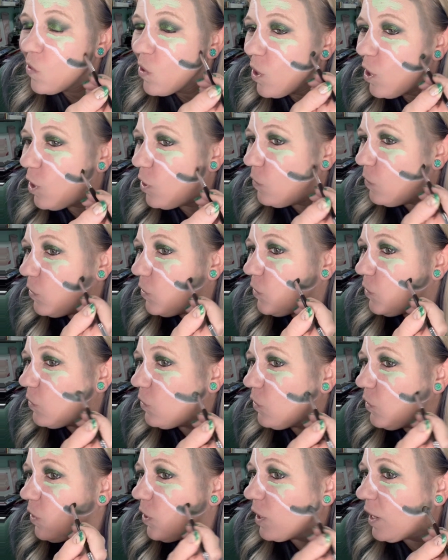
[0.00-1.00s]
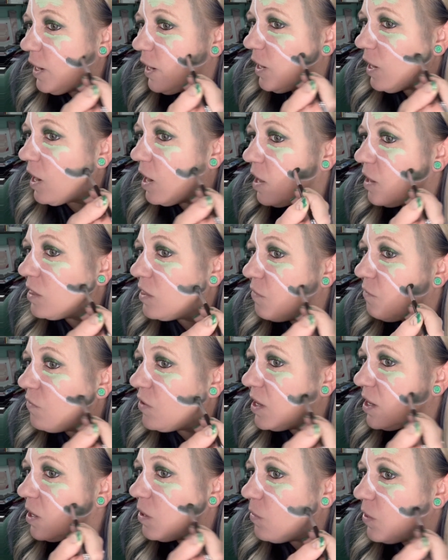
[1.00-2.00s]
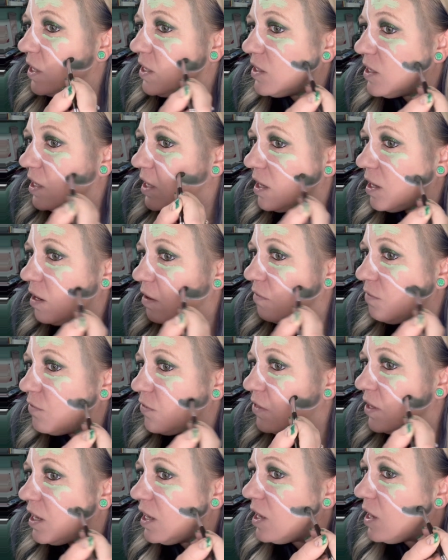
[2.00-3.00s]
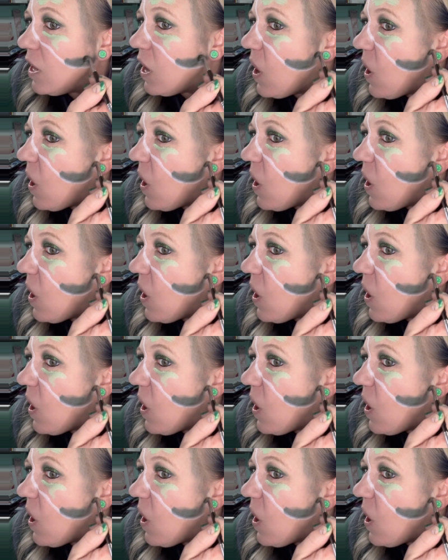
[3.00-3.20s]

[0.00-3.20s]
I was looking at the video I did of the